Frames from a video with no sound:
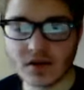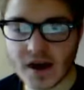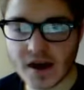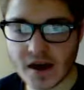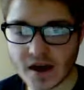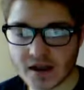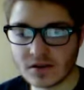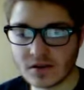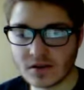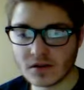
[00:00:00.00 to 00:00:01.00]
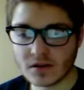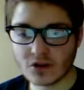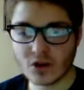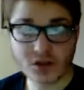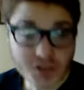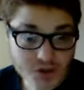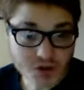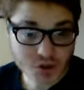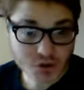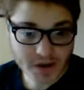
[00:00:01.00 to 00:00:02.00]
and your heart
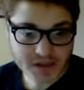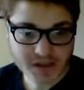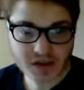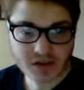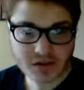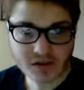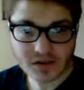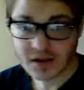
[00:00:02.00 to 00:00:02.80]
starts racing,